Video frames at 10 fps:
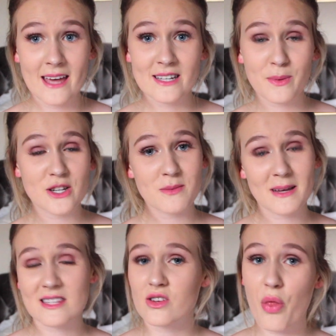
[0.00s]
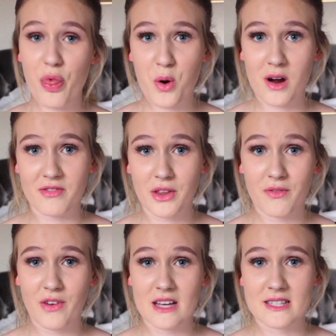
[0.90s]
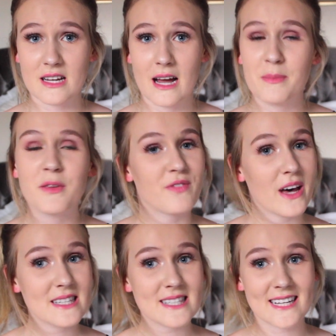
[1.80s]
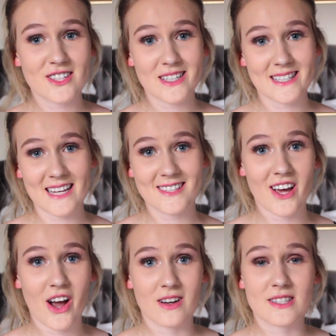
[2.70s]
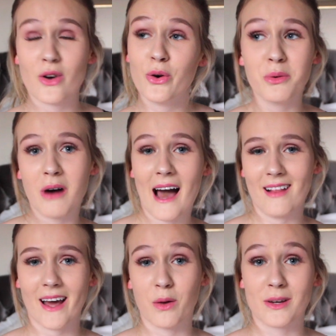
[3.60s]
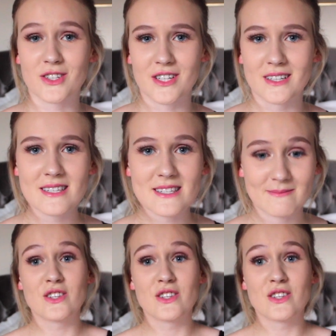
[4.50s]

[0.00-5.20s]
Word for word: And when she meets little Thora for the first time, the first thing she says to her is, oh, I like witches.